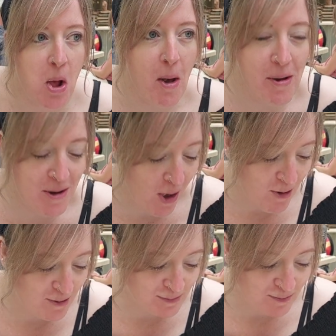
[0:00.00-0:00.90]
Plowing,
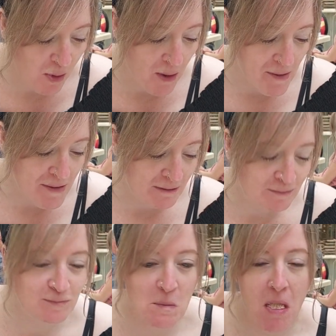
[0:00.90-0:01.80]
you've got to plough through.
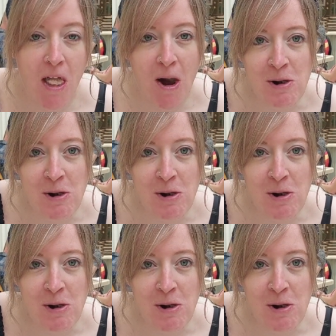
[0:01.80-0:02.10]
Yeah.